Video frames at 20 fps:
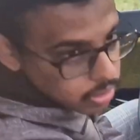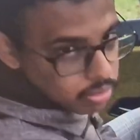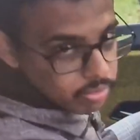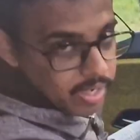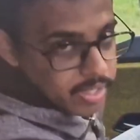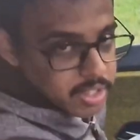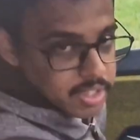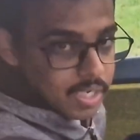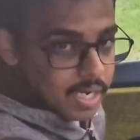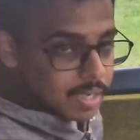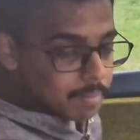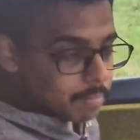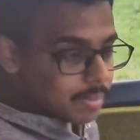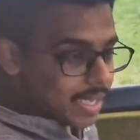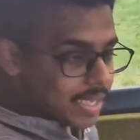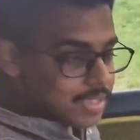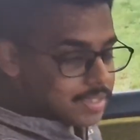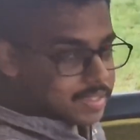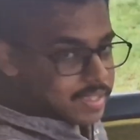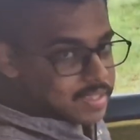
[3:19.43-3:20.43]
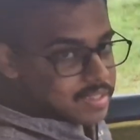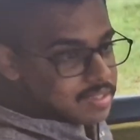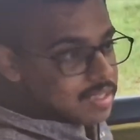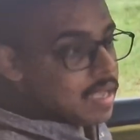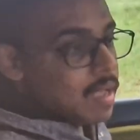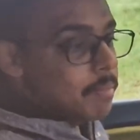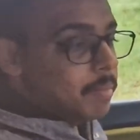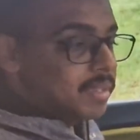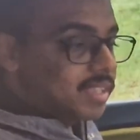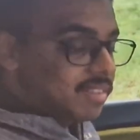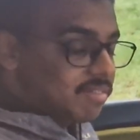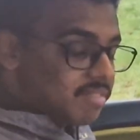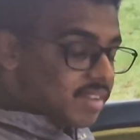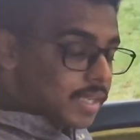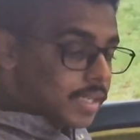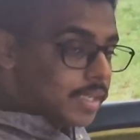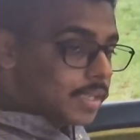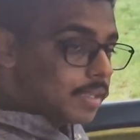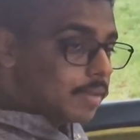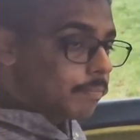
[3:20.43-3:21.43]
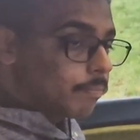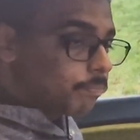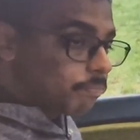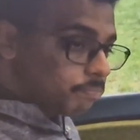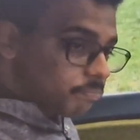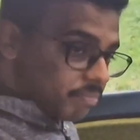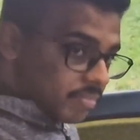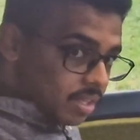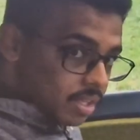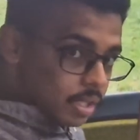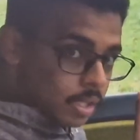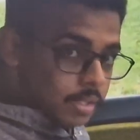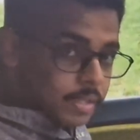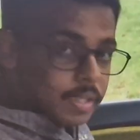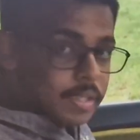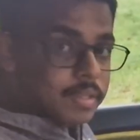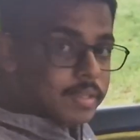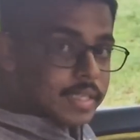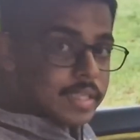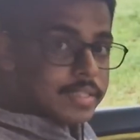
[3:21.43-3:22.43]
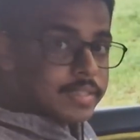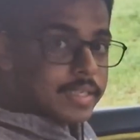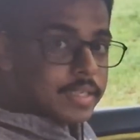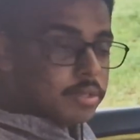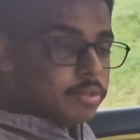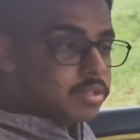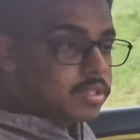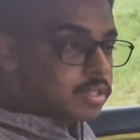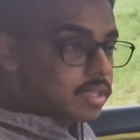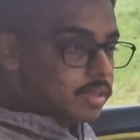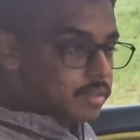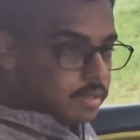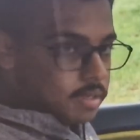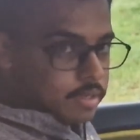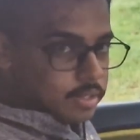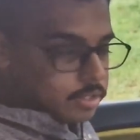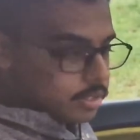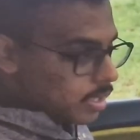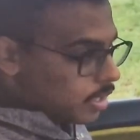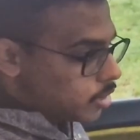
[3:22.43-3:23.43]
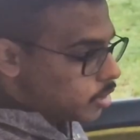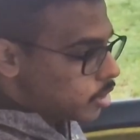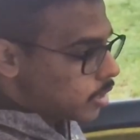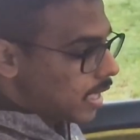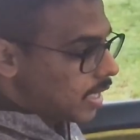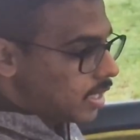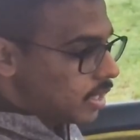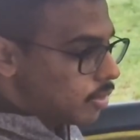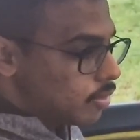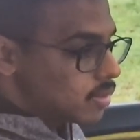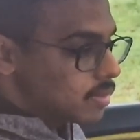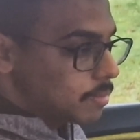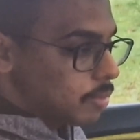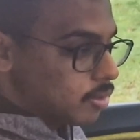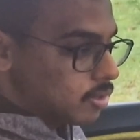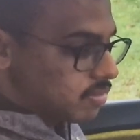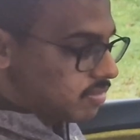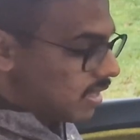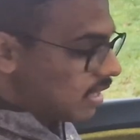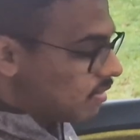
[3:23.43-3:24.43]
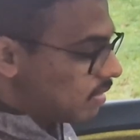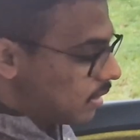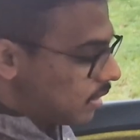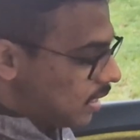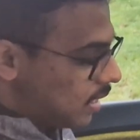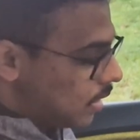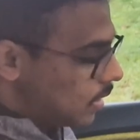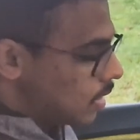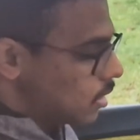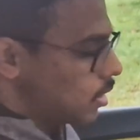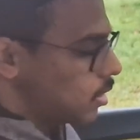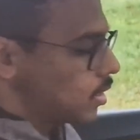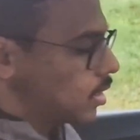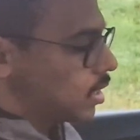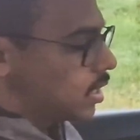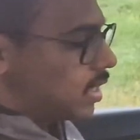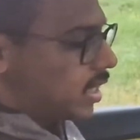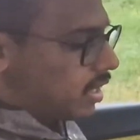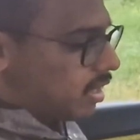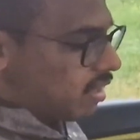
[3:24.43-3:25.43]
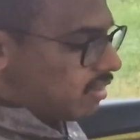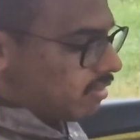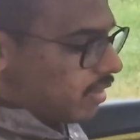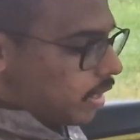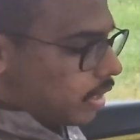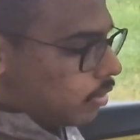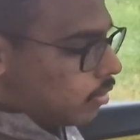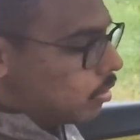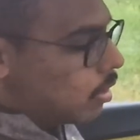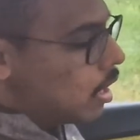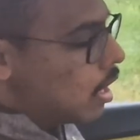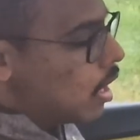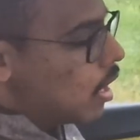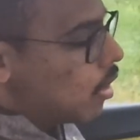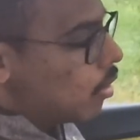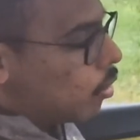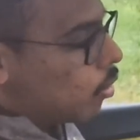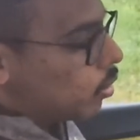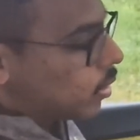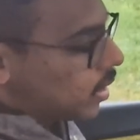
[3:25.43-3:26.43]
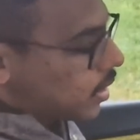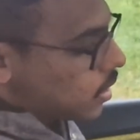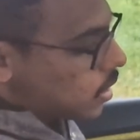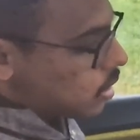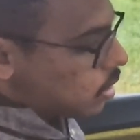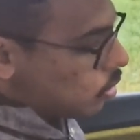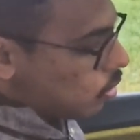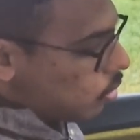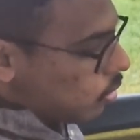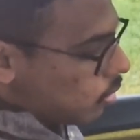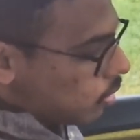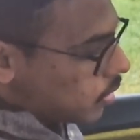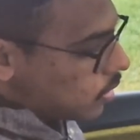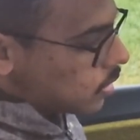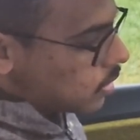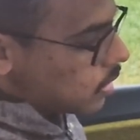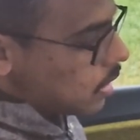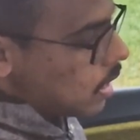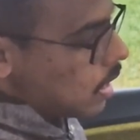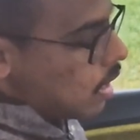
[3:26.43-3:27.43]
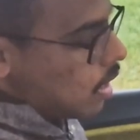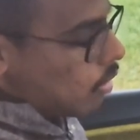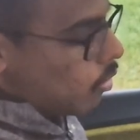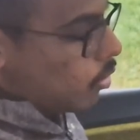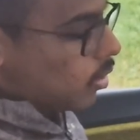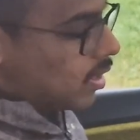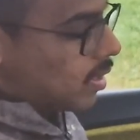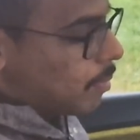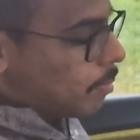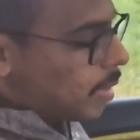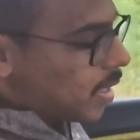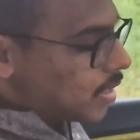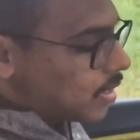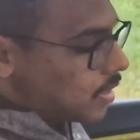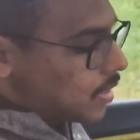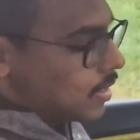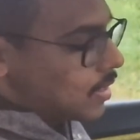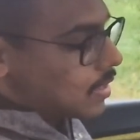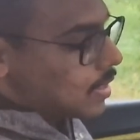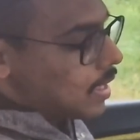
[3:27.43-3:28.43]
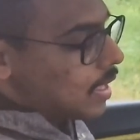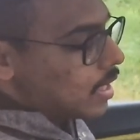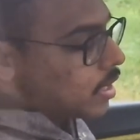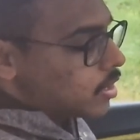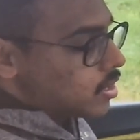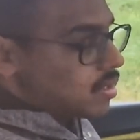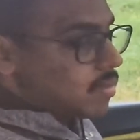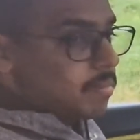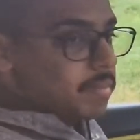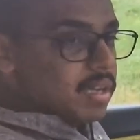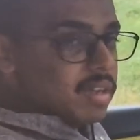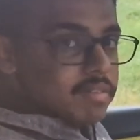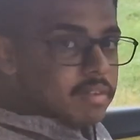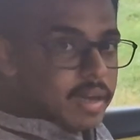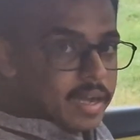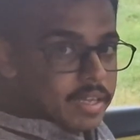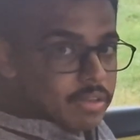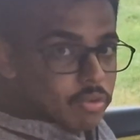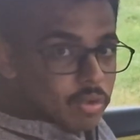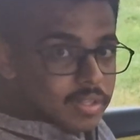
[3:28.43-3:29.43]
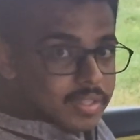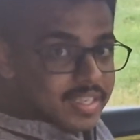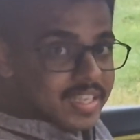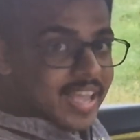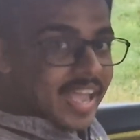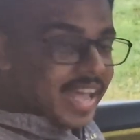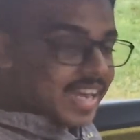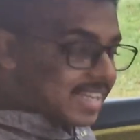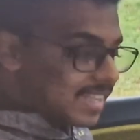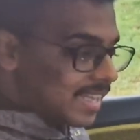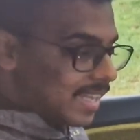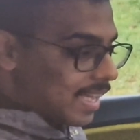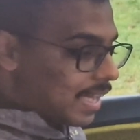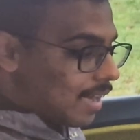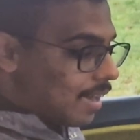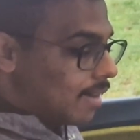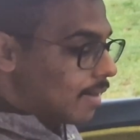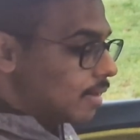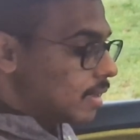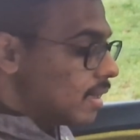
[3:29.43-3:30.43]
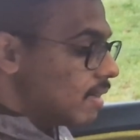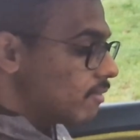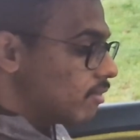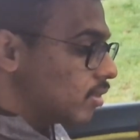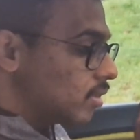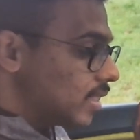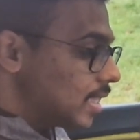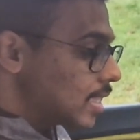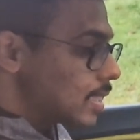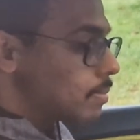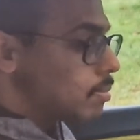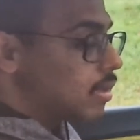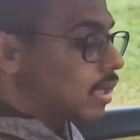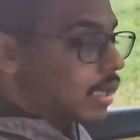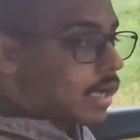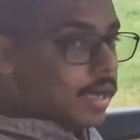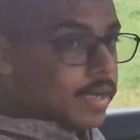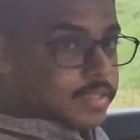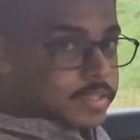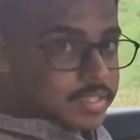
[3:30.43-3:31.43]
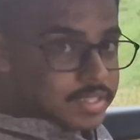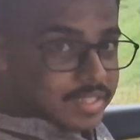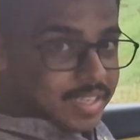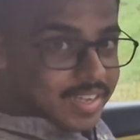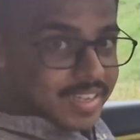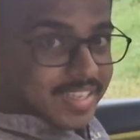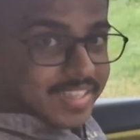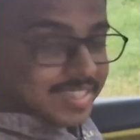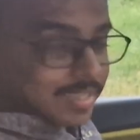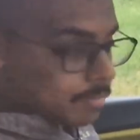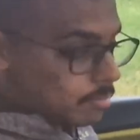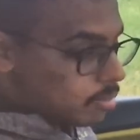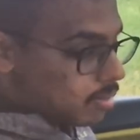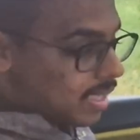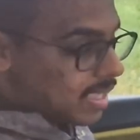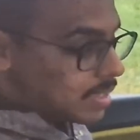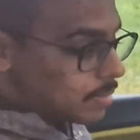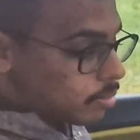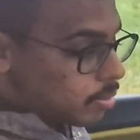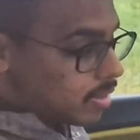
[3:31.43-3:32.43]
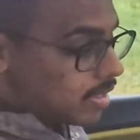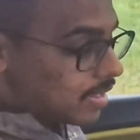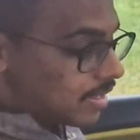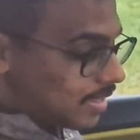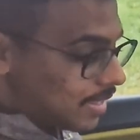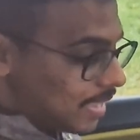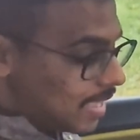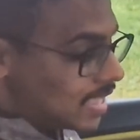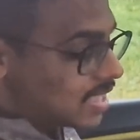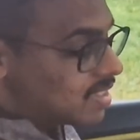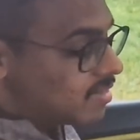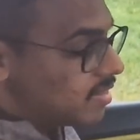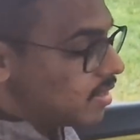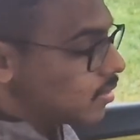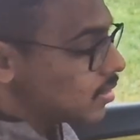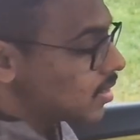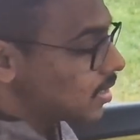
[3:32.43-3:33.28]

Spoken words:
scratchy hard plastics. But they figured the things that you touch and use most frequently, such as the steering wheel or the stalks or the buttons, should be of high quality, and they are. For this car's size and price point, these feel